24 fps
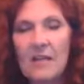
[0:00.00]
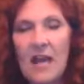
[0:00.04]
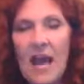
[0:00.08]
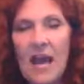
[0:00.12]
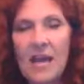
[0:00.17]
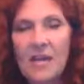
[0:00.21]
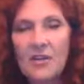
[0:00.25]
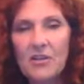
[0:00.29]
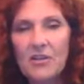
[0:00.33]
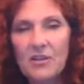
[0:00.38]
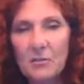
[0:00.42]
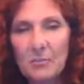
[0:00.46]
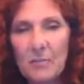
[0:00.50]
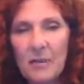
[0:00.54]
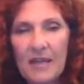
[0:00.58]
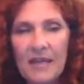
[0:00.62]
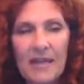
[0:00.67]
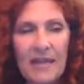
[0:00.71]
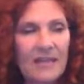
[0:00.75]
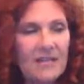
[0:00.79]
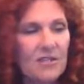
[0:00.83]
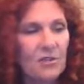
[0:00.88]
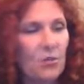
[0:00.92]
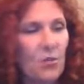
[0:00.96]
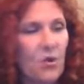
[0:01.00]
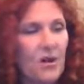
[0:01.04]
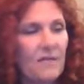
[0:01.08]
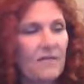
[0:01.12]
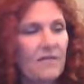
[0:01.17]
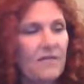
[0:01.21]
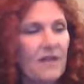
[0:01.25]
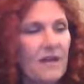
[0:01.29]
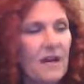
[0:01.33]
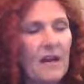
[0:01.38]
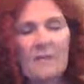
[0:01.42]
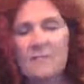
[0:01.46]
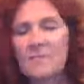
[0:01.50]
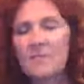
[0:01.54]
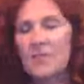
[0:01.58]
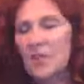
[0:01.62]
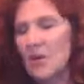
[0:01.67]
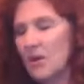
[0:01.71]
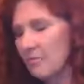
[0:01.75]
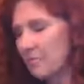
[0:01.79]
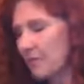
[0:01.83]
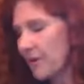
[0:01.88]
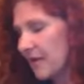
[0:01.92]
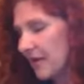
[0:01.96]
I used PS one. I'm
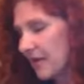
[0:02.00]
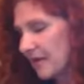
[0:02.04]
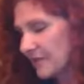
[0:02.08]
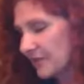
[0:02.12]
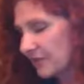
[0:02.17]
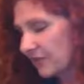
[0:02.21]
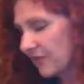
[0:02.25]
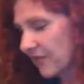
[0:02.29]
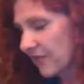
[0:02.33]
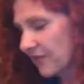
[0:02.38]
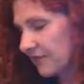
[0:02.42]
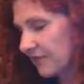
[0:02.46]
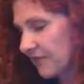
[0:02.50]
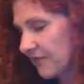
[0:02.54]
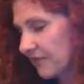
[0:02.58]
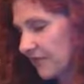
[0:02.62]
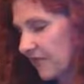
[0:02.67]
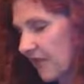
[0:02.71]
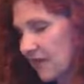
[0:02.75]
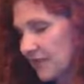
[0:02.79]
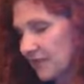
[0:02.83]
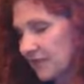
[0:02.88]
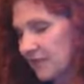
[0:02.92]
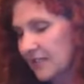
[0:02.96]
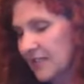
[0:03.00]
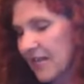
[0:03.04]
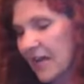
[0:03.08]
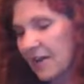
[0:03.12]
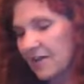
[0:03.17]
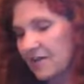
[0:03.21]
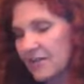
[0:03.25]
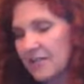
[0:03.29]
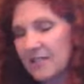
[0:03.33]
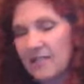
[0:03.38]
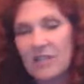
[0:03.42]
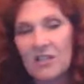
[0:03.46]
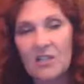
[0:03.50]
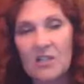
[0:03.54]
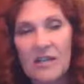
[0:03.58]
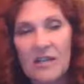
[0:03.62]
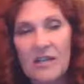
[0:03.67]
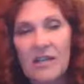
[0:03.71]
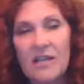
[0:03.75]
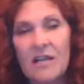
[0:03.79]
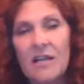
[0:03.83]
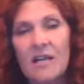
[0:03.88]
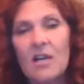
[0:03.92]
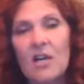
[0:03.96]
sorry, PS fifty
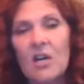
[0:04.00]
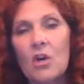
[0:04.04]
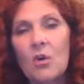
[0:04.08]
phosphatidylserine.